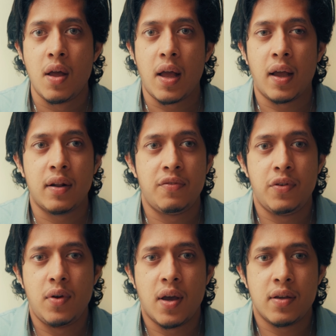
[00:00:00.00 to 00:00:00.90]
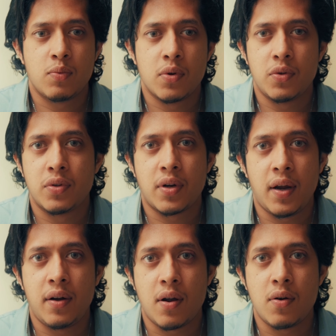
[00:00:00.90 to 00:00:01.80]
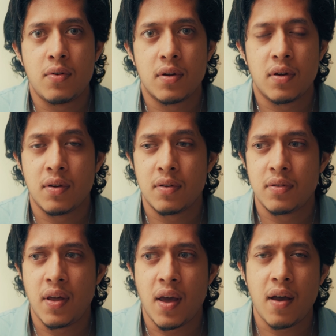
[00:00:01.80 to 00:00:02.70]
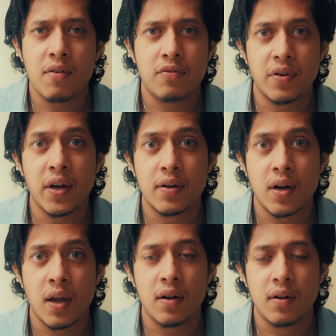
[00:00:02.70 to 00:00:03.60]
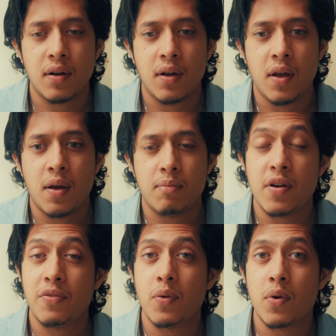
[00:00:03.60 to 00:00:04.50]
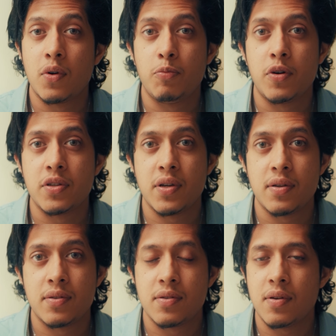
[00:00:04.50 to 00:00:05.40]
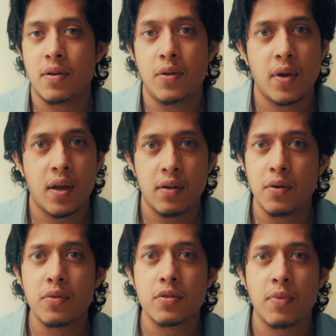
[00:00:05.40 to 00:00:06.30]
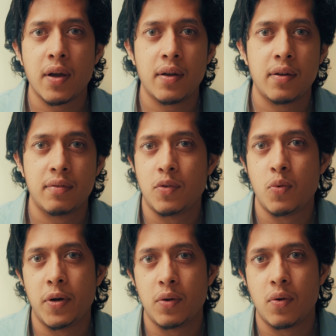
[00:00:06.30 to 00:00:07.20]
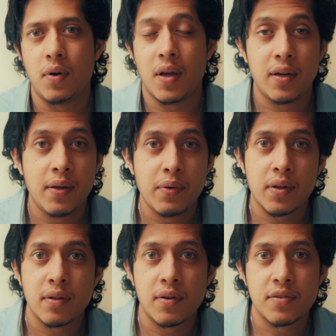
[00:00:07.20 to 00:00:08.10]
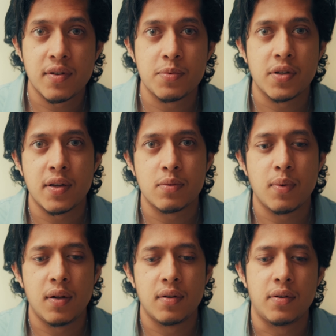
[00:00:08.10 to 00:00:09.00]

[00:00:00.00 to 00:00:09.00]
And if you guys want to try it out, they have free trial. But if you want to purchase, you can use my coupon code. I'll leave it in the description as well.